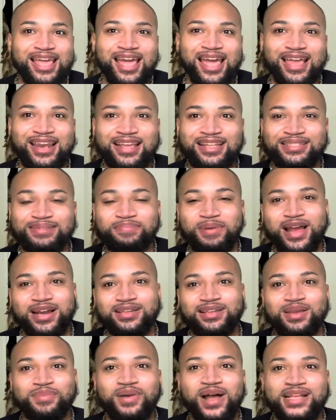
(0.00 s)
and it's
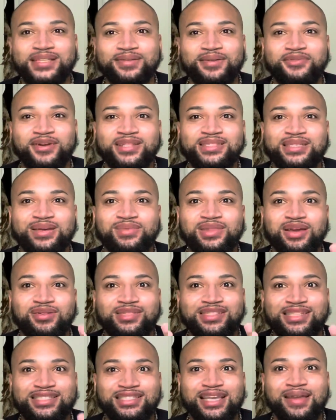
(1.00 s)
practically impossible to find someone that
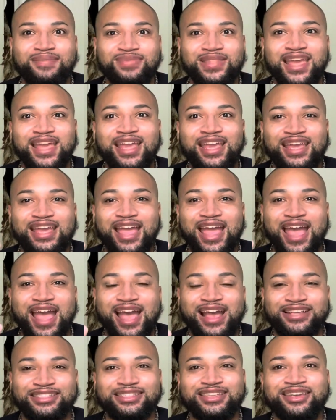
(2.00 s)
wants the same thing
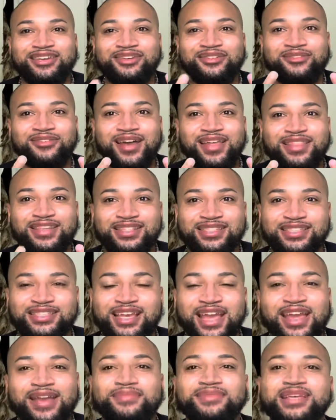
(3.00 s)
as you at the
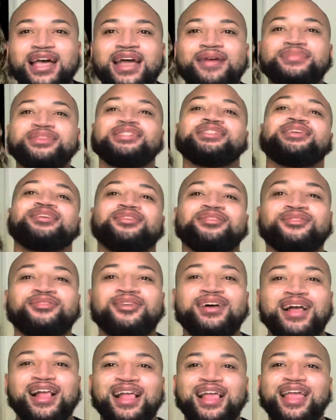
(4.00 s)
same time as you,
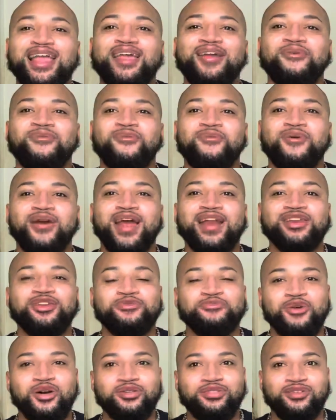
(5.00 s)
and you
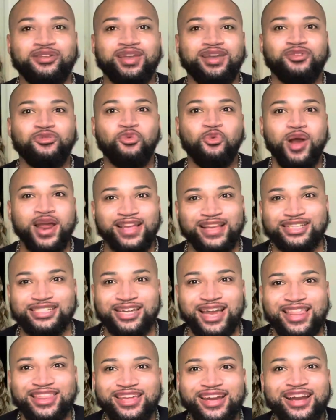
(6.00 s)
both want each
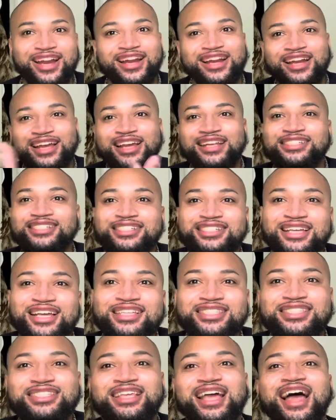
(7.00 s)
other. It's
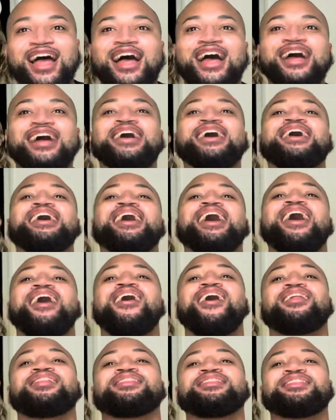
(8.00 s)
just
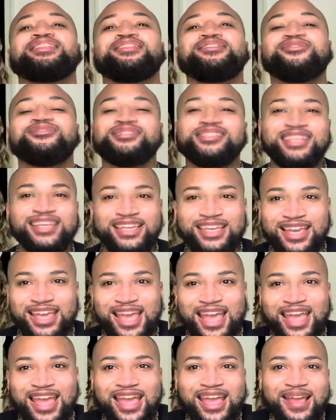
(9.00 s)
a losing
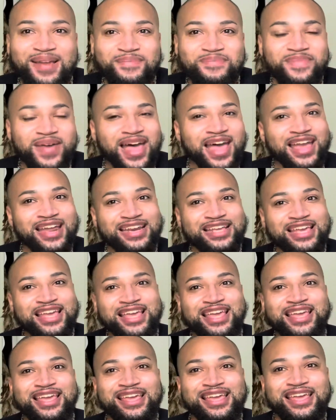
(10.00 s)
game, but
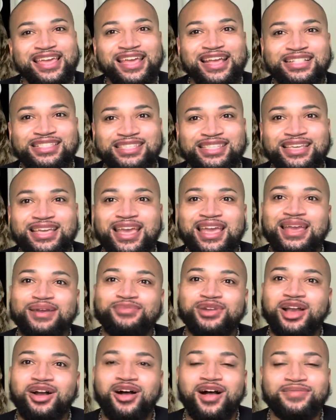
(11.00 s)
it's the game
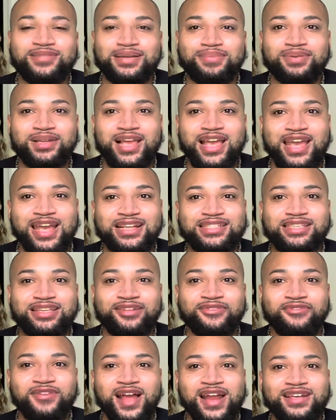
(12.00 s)
we all have to play to
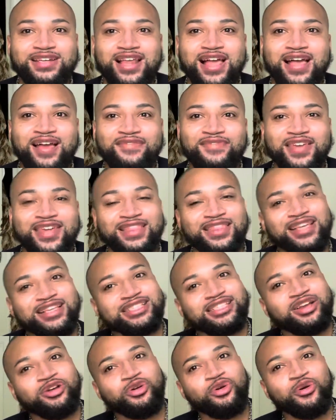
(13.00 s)
find love in
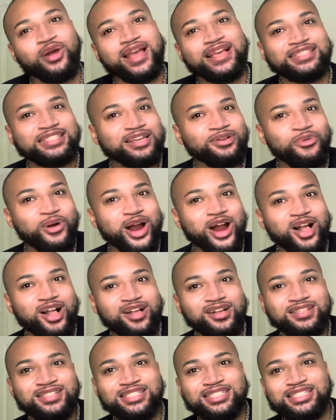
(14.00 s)
this crazy
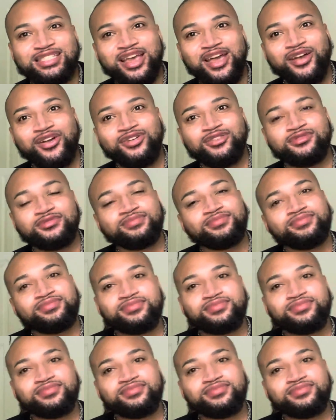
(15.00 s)
world. So